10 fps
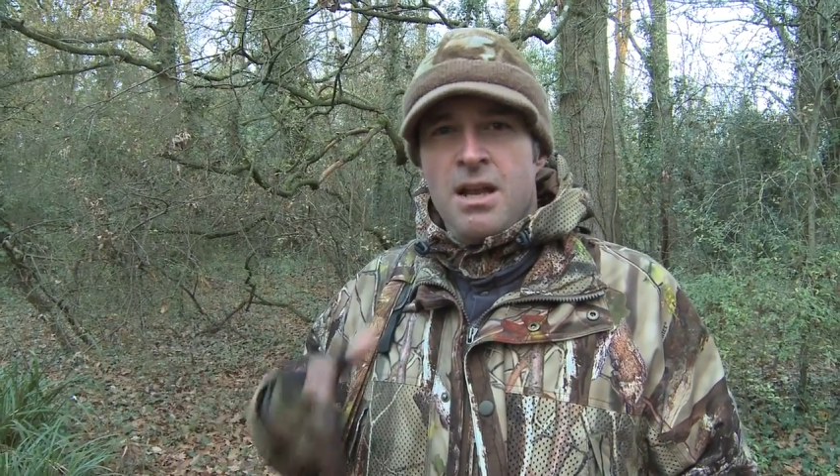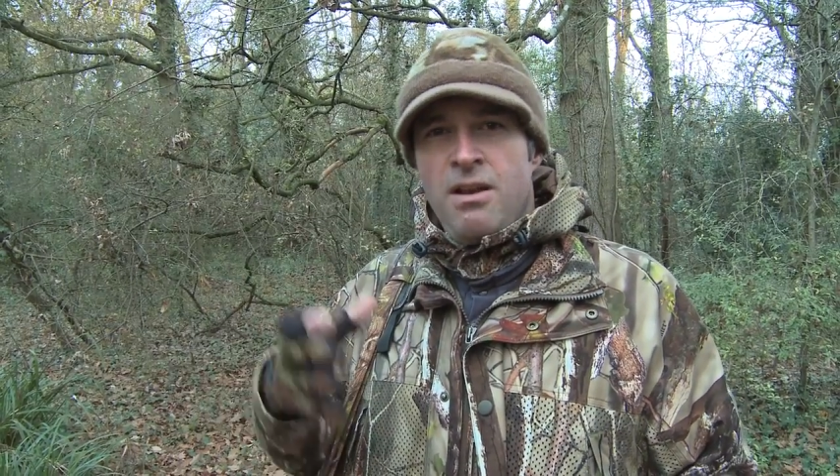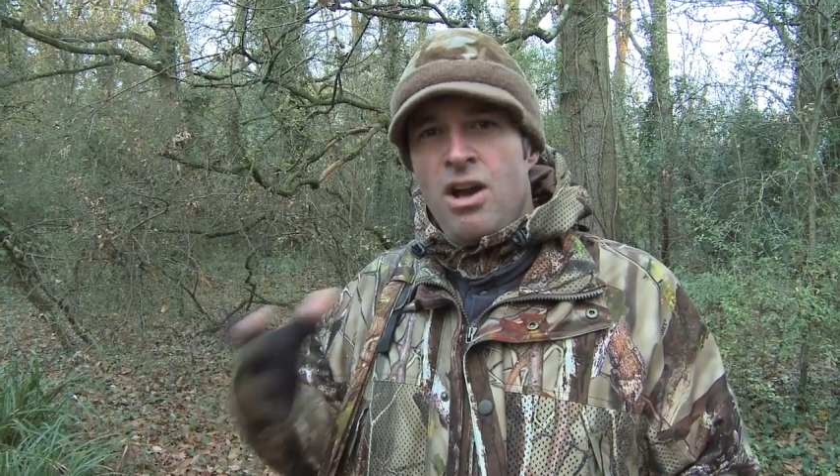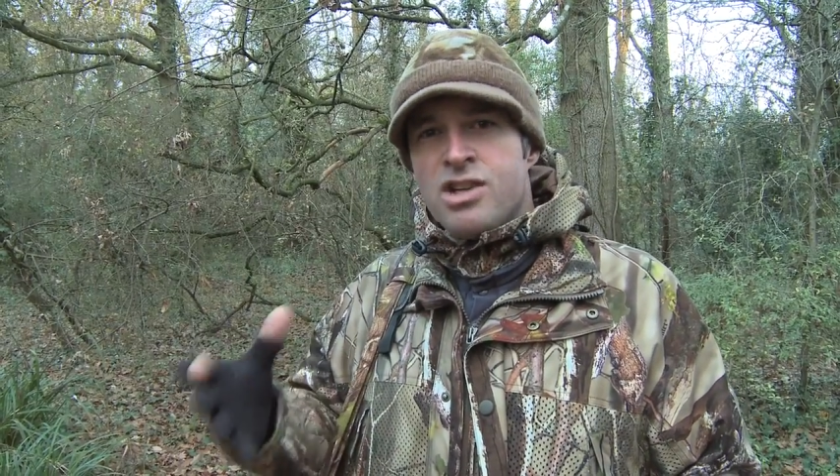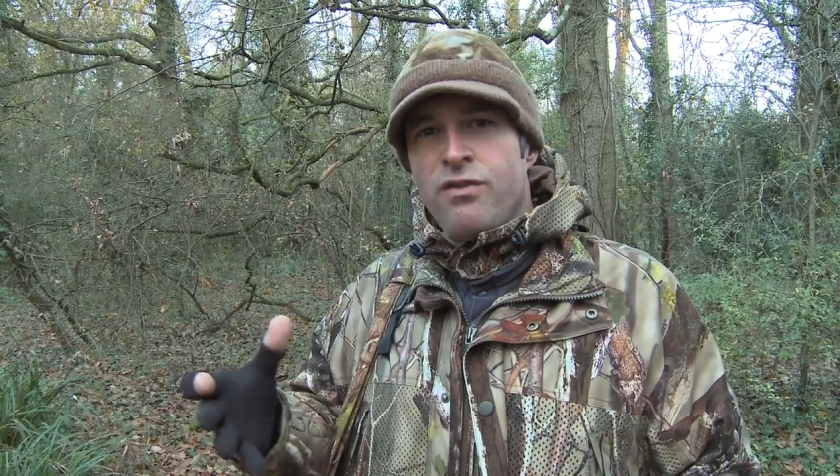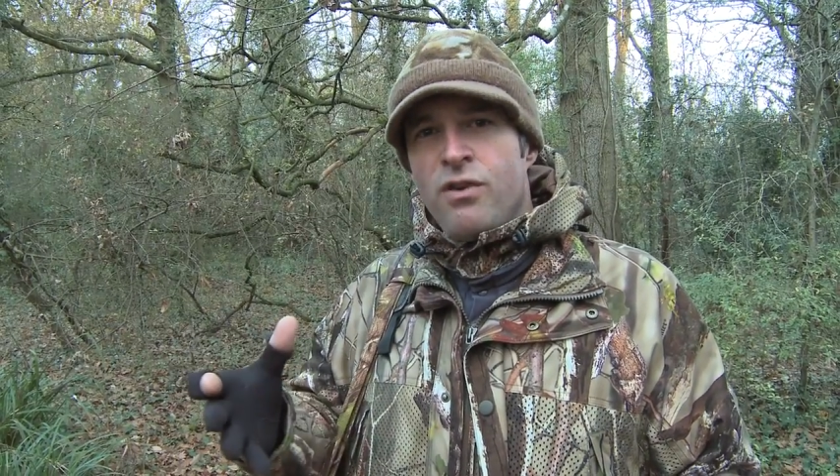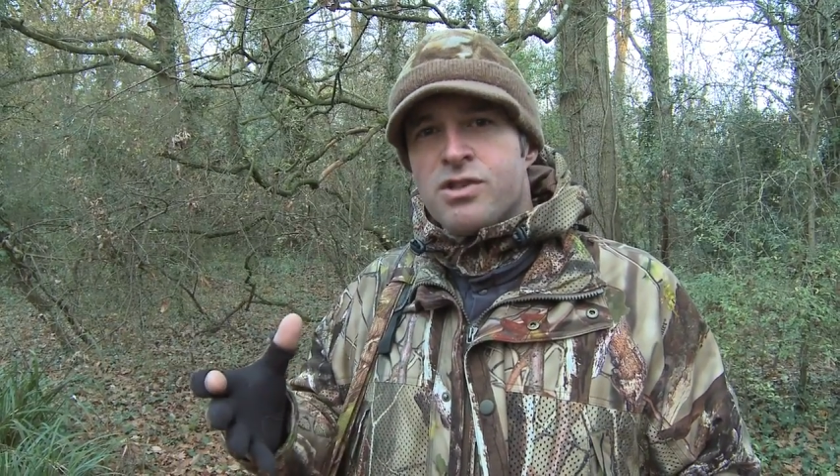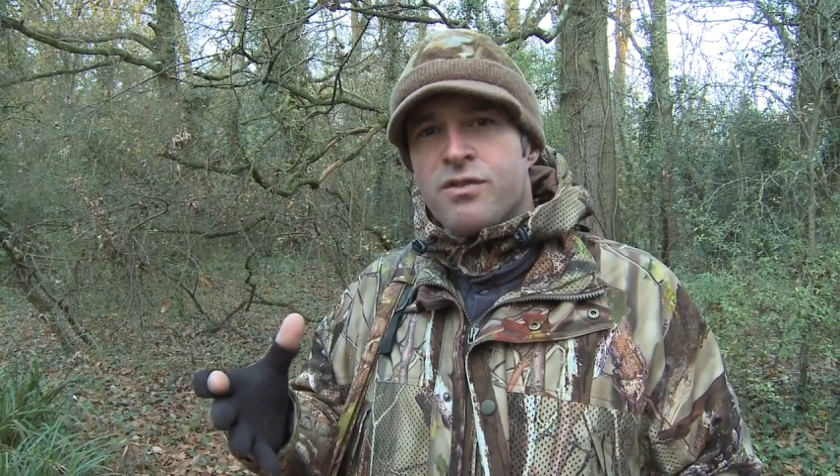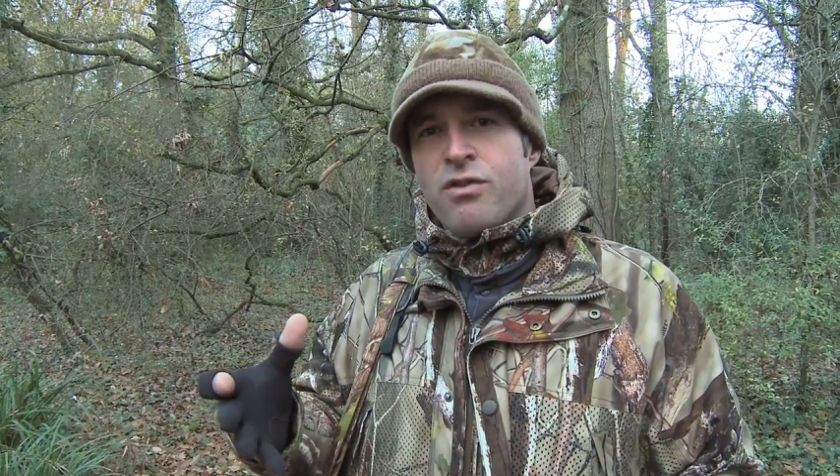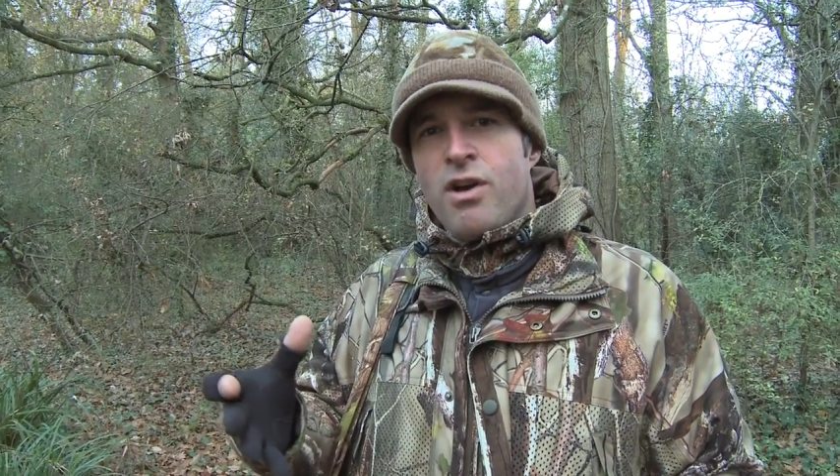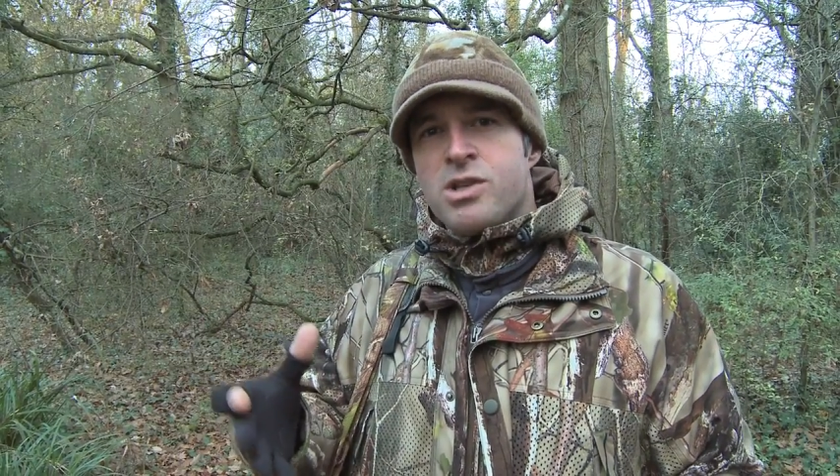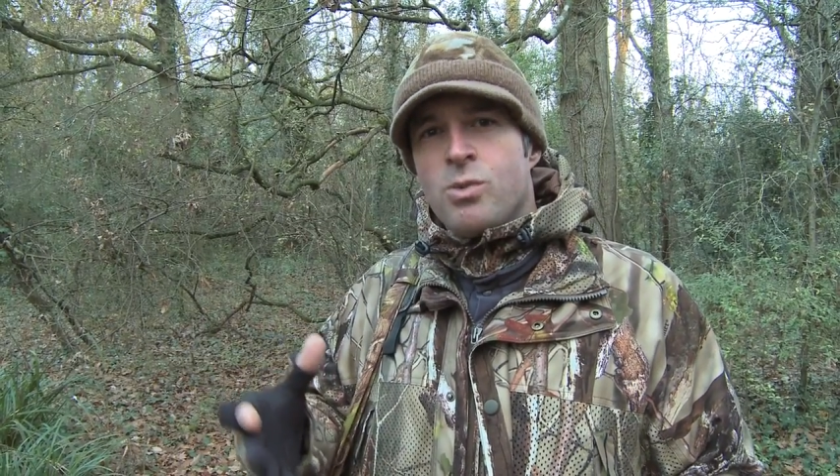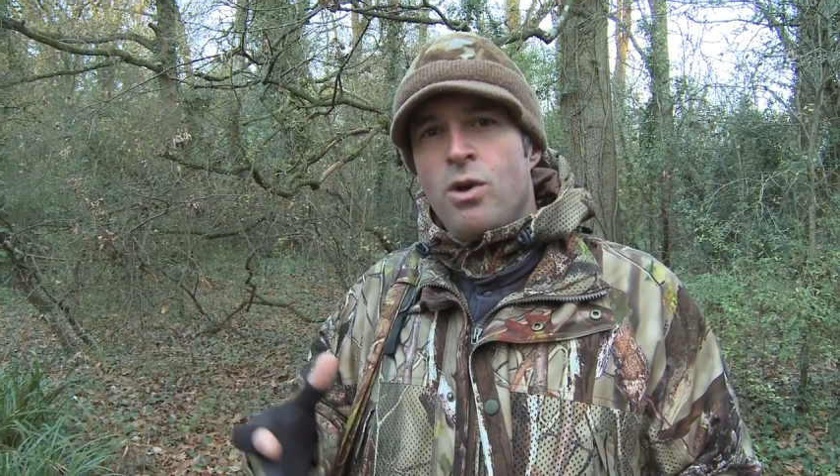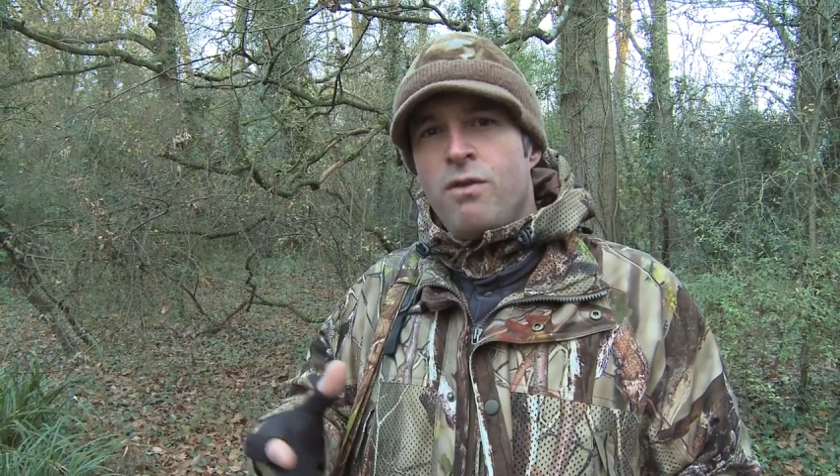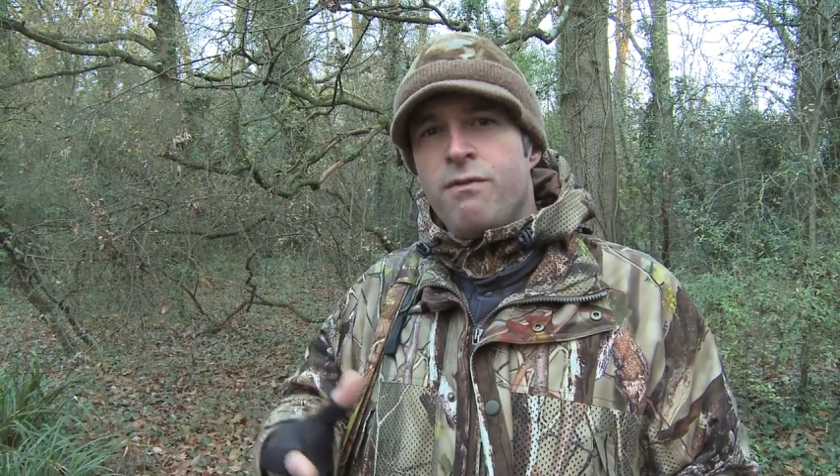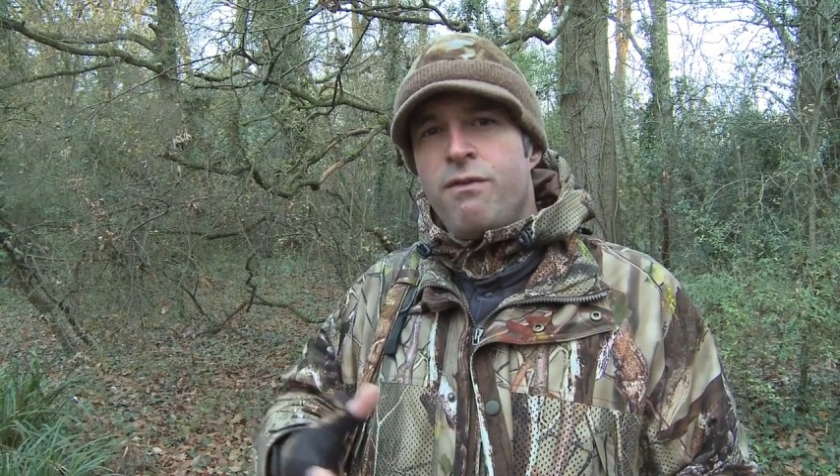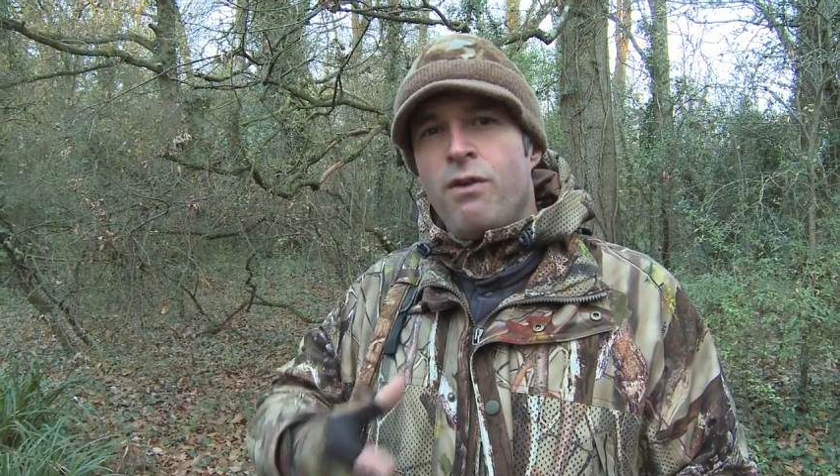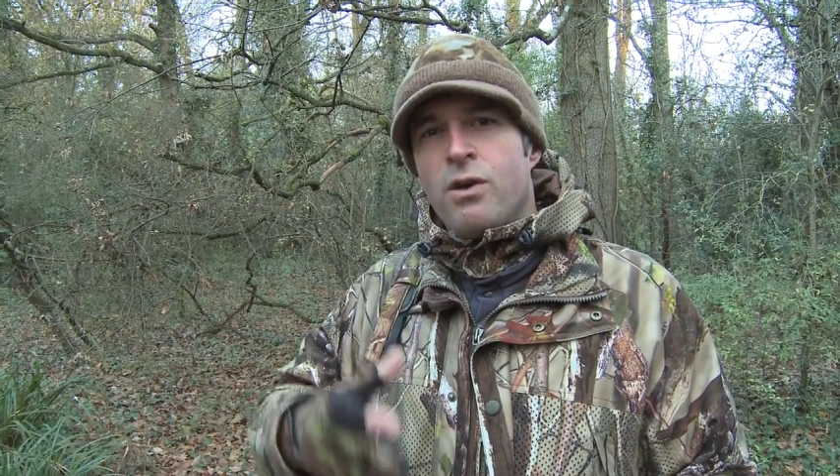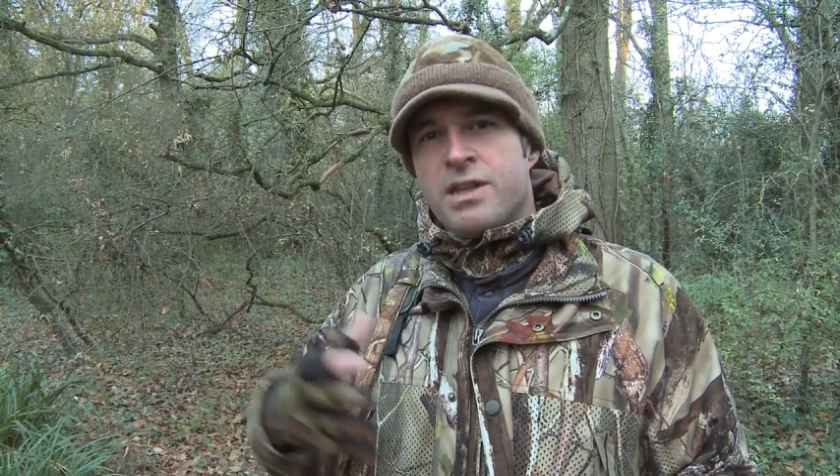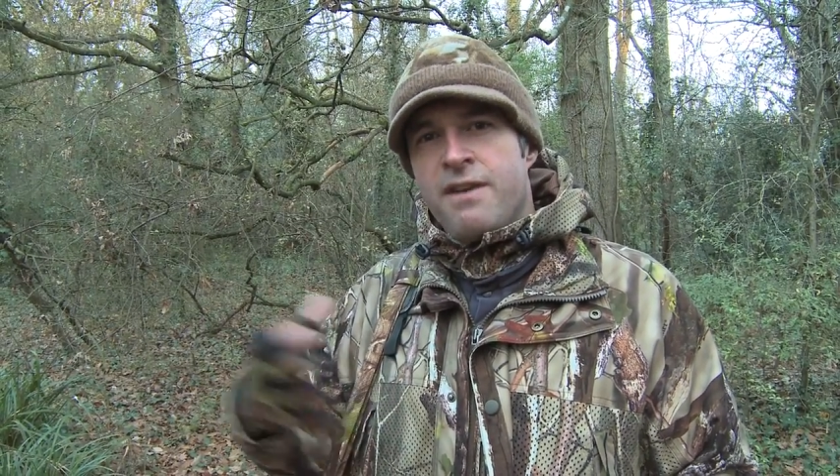large flocks of crows will often
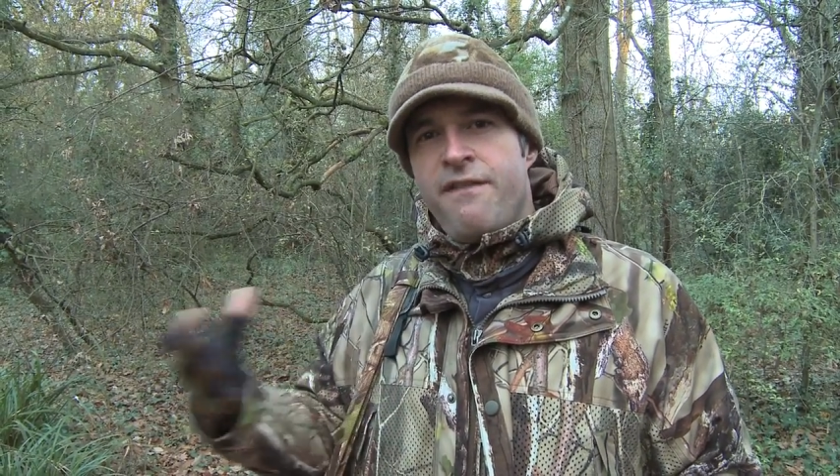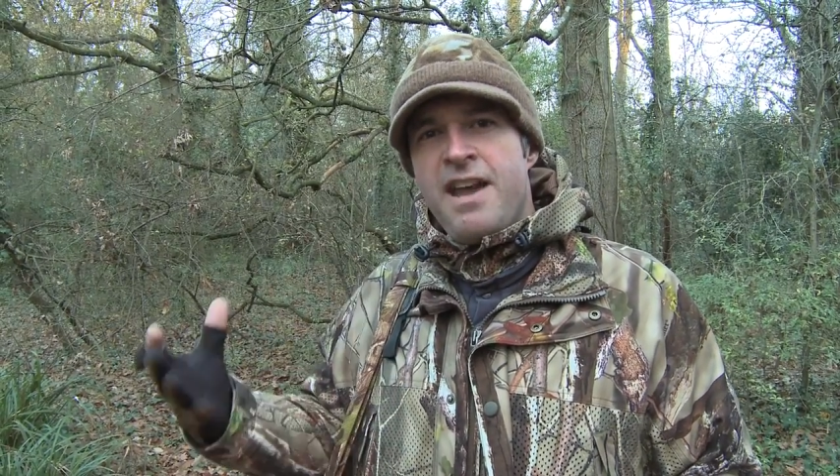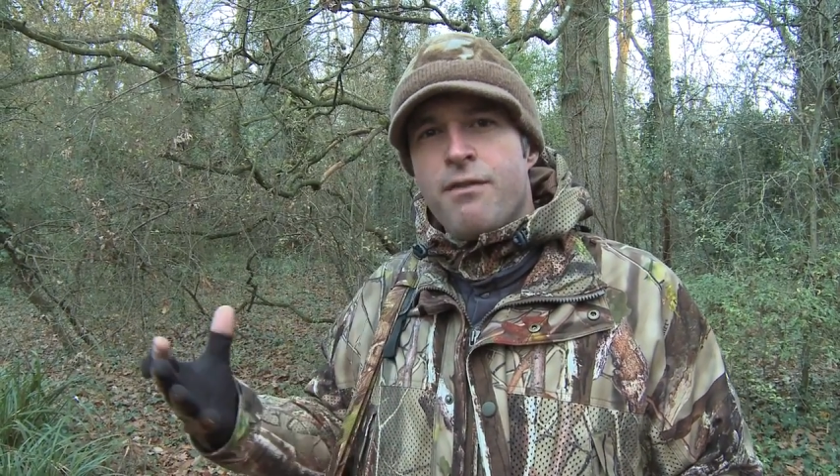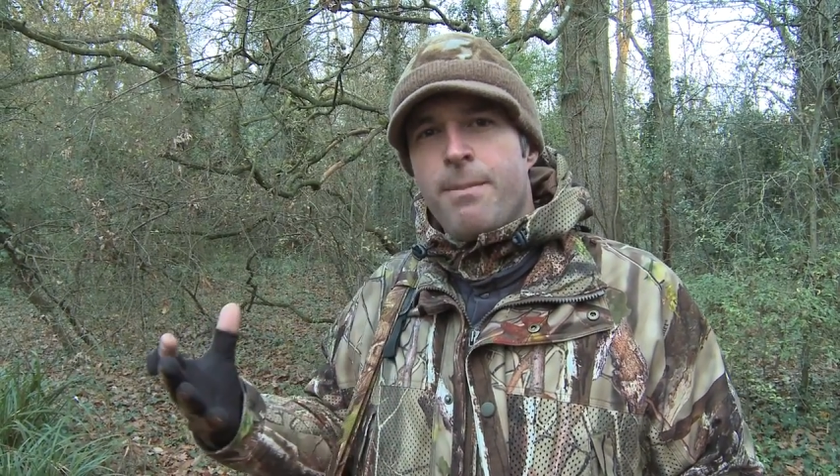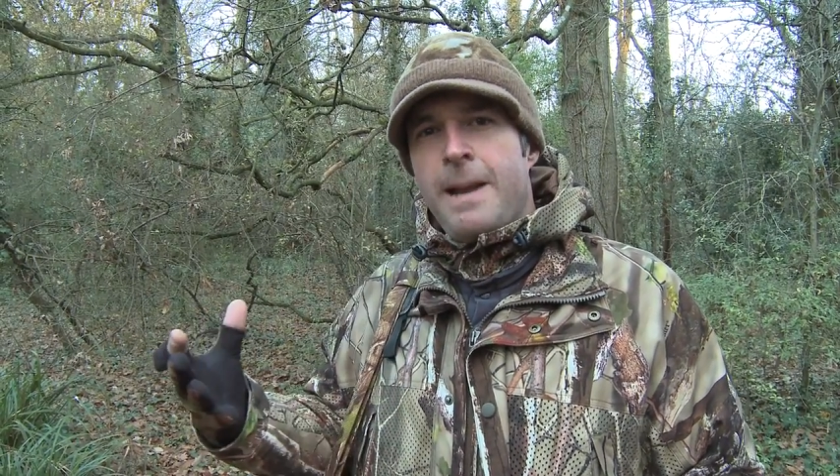flock to their favourite